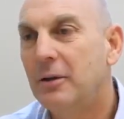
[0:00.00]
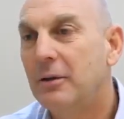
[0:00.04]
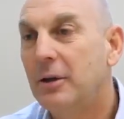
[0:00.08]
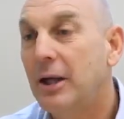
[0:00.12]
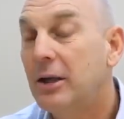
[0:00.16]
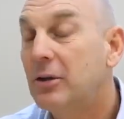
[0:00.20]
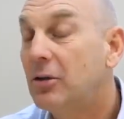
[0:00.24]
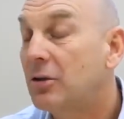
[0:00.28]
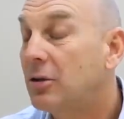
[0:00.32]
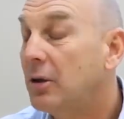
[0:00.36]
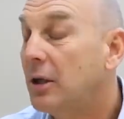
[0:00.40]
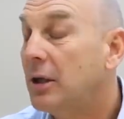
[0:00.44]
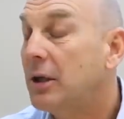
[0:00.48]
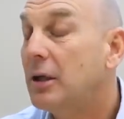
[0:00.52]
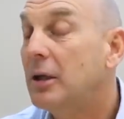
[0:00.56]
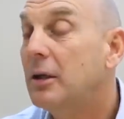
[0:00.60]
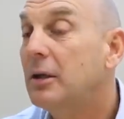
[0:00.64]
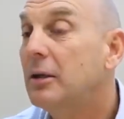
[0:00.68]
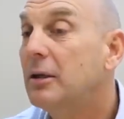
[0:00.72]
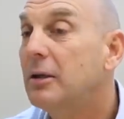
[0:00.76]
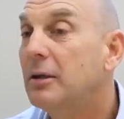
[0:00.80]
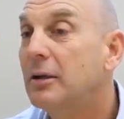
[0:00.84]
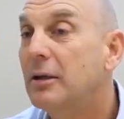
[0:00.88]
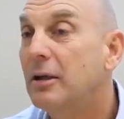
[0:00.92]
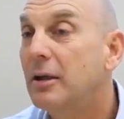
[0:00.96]
let's
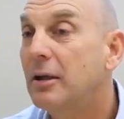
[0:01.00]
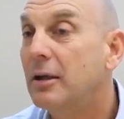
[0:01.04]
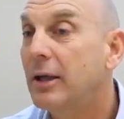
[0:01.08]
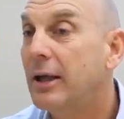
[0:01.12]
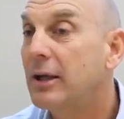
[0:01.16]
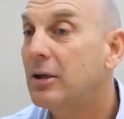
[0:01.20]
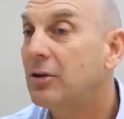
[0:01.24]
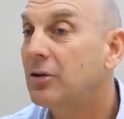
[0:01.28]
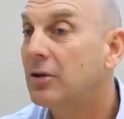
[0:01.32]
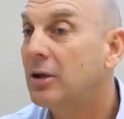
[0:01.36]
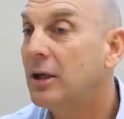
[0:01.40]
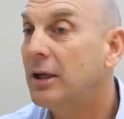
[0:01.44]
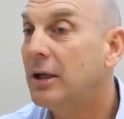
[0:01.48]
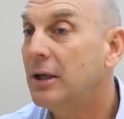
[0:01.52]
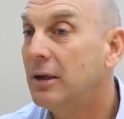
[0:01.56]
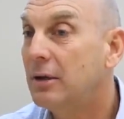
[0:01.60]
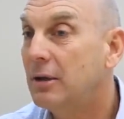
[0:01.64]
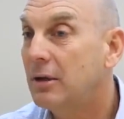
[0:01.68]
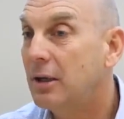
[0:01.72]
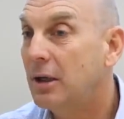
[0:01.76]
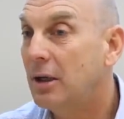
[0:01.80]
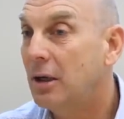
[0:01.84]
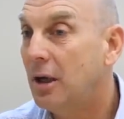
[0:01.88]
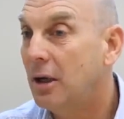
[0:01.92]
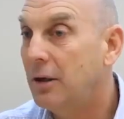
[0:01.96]
see, yeah. let's see.
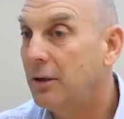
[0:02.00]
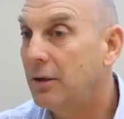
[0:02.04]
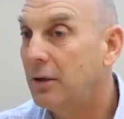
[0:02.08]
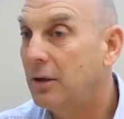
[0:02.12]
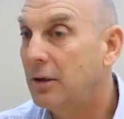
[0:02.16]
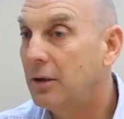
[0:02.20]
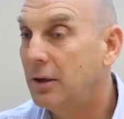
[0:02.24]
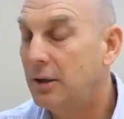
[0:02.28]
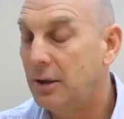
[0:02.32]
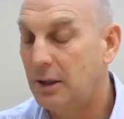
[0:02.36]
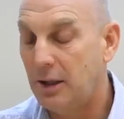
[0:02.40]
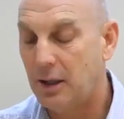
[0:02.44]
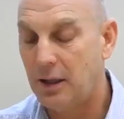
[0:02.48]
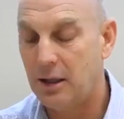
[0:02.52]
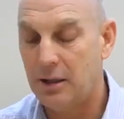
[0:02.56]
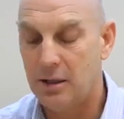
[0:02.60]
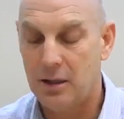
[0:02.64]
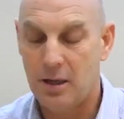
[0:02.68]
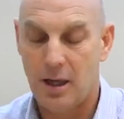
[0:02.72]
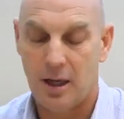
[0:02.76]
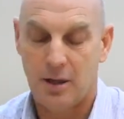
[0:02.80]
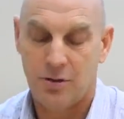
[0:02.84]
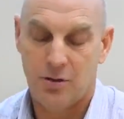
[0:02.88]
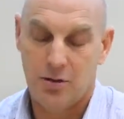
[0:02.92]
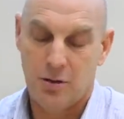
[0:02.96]
You know, okay. it,
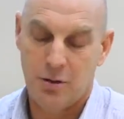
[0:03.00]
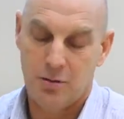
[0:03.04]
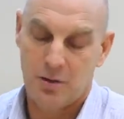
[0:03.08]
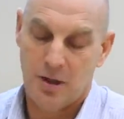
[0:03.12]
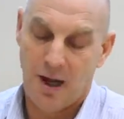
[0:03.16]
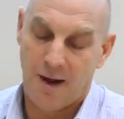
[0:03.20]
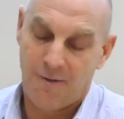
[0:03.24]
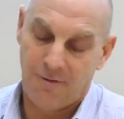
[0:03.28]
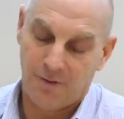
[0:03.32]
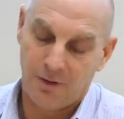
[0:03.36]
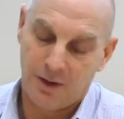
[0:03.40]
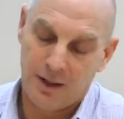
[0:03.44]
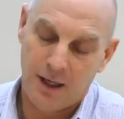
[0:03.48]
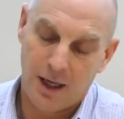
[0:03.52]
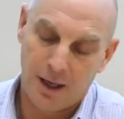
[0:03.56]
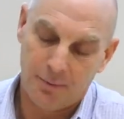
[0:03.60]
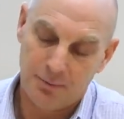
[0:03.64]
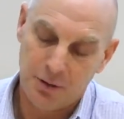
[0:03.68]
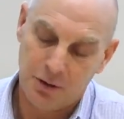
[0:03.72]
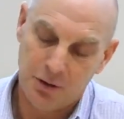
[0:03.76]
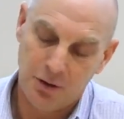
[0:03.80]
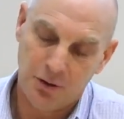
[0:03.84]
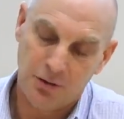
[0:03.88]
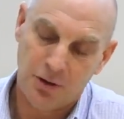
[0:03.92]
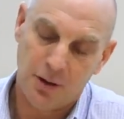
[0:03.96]
yes, you definitely are
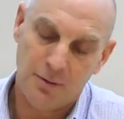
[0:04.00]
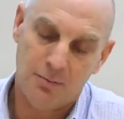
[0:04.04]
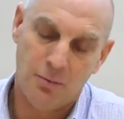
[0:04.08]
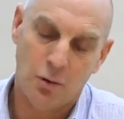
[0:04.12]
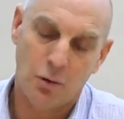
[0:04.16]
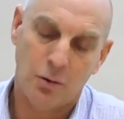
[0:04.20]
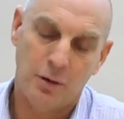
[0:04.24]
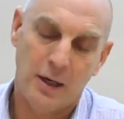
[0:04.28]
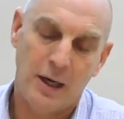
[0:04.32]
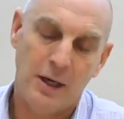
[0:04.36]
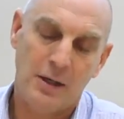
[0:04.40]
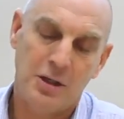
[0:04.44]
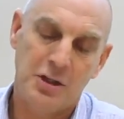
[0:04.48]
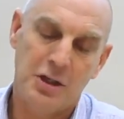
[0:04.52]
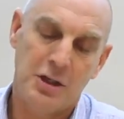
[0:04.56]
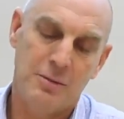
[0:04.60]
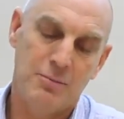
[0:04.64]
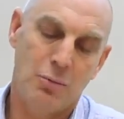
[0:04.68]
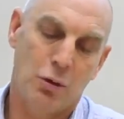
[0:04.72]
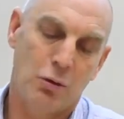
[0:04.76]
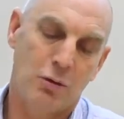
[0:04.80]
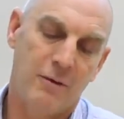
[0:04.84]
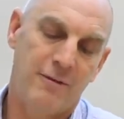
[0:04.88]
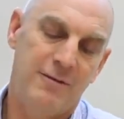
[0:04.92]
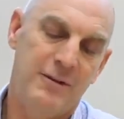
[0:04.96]
producing more energy
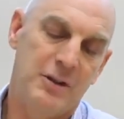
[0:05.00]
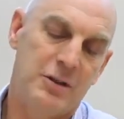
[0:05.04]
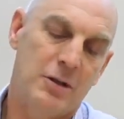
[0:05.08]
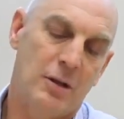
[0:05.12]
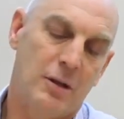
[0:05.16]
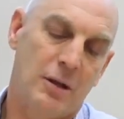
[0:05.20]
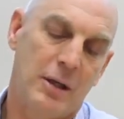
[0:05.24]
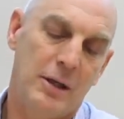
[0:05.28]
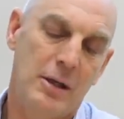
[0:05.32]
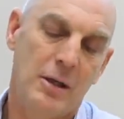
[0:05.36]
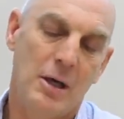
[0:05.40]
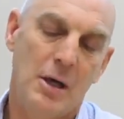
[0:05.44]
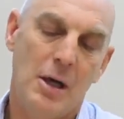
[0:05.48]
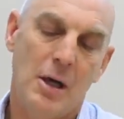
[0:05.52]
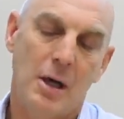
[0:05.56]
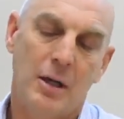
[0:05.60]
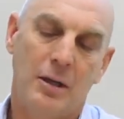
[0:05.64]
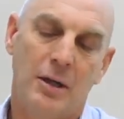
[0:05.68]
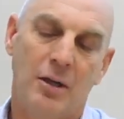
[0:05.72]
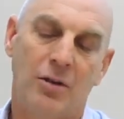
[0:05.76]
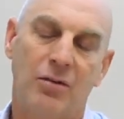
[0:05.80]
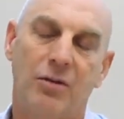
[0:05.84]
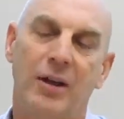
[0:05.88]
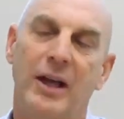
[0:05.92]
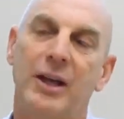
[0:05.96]
more efficiently.
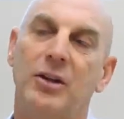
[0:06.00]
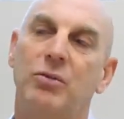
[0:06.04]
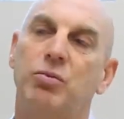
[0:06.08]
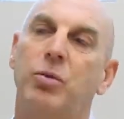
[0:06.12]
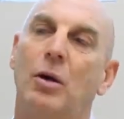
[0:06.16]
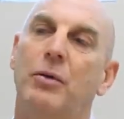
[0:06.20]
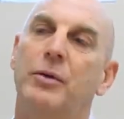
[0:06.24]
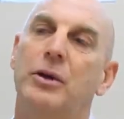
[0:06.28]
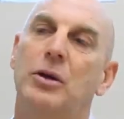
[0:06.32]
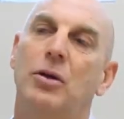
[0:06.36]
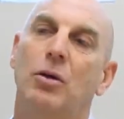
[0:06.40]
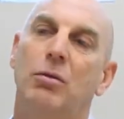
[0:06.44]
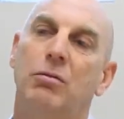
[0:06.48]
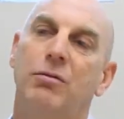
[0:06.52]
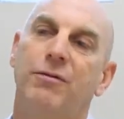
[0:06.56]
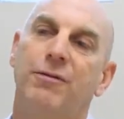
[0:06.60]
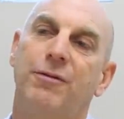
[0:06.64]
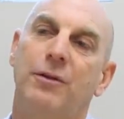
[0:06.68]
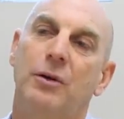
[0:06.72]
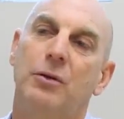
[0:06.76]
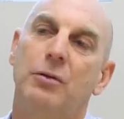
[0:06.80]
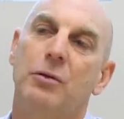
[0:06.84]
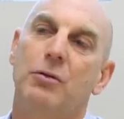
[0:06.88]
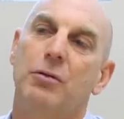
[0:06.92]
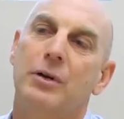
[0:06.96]
There's less what we call
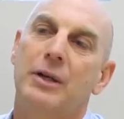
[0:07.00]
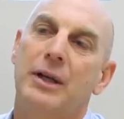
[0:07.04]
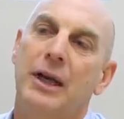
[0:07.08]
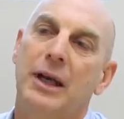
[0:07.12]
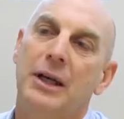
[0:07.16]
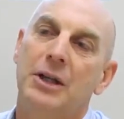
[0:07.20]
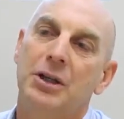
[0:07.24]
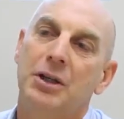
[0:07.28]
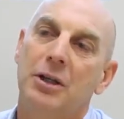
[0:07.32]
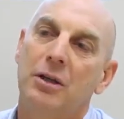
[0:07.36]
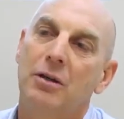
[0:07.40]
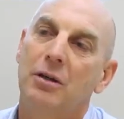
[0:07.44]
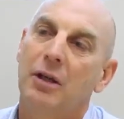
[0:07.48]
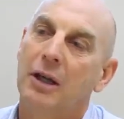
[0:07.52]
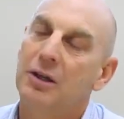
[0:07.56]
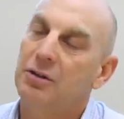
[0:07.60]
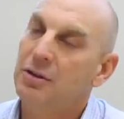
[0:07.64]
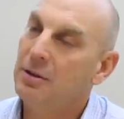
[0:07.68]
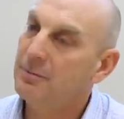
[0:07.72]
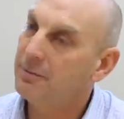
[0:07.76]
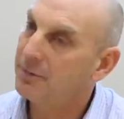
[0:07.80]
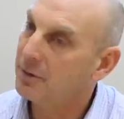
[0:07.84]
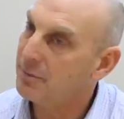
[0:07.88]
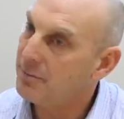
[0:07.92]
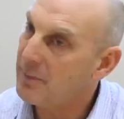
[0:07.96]
fluid retention,
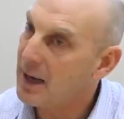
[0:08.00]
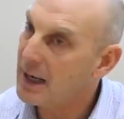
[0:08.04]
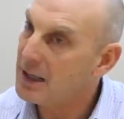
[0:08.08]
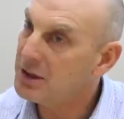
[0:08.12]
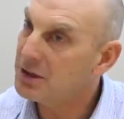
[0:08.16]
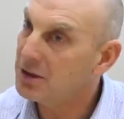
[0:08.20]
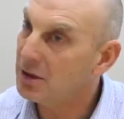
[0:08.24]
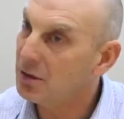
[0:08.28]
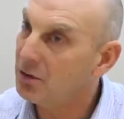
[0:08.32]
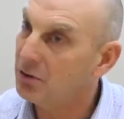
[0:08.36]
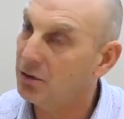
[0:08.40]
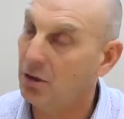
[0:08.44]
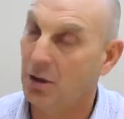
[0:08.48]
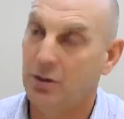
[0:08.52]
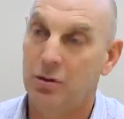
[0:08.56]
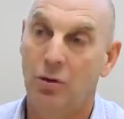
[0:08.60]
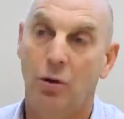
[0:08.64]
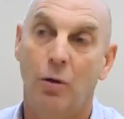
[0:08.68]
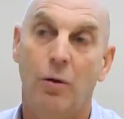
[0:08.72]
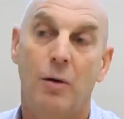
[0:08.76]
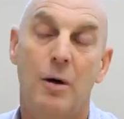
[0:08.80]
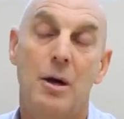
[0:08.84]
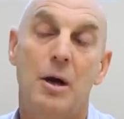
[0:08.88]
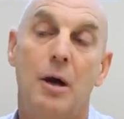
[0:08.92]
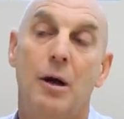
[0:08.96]
less inflammation, so
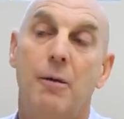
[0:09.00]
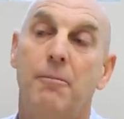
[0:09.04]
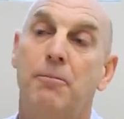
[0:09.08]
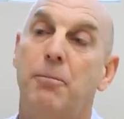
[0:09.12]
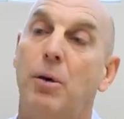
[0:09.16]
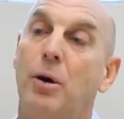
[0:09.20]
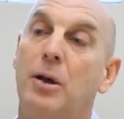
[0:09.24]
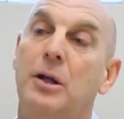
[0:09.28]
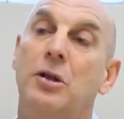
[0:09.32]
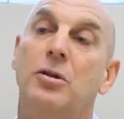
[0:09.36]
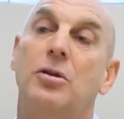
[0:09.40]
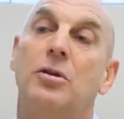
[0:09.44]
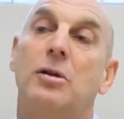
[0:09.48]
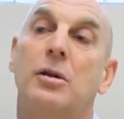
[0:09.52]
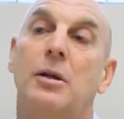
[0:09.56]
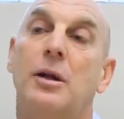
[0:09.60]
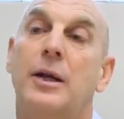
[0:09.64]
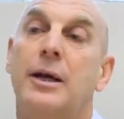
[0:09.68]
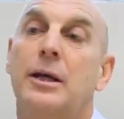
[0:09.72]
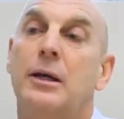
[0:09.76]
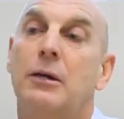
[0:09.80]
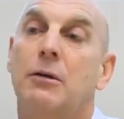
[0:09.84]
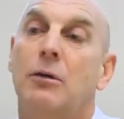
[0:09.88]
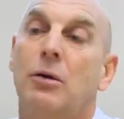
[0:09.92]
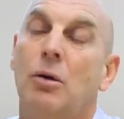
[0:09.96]
your body's
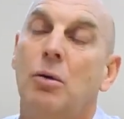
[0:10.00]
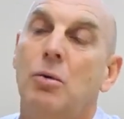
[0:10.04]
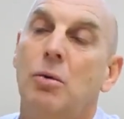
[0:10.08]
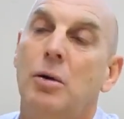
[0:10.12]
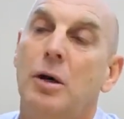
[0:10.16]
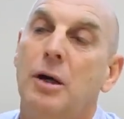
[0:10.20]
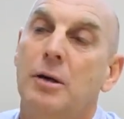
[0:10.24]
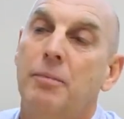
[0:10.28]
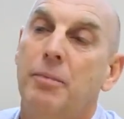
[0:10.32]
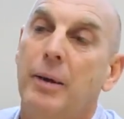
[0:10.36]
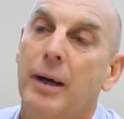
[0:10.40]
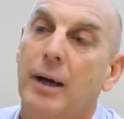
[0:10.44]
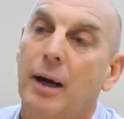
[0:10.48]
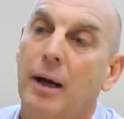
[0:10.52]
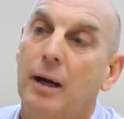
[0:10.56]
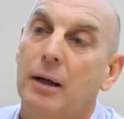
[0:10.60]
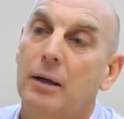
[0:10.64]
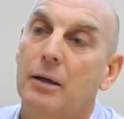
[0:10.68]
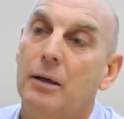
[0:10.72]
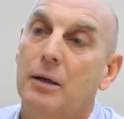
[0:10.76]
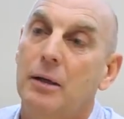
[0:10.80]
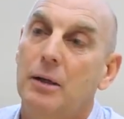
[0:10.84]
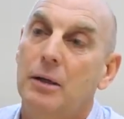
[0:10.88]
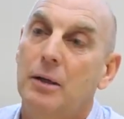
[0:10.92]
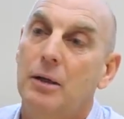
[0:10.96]
cleaner or work
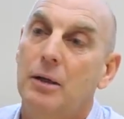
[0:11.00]
better